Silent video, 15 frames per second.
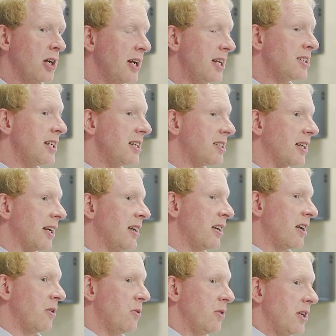It's easy, you
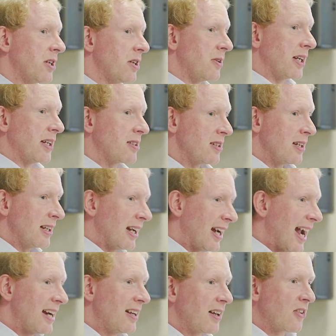know, all you're doing is
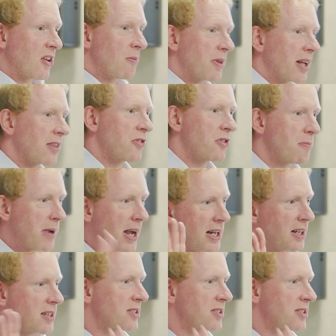adding something into the domain,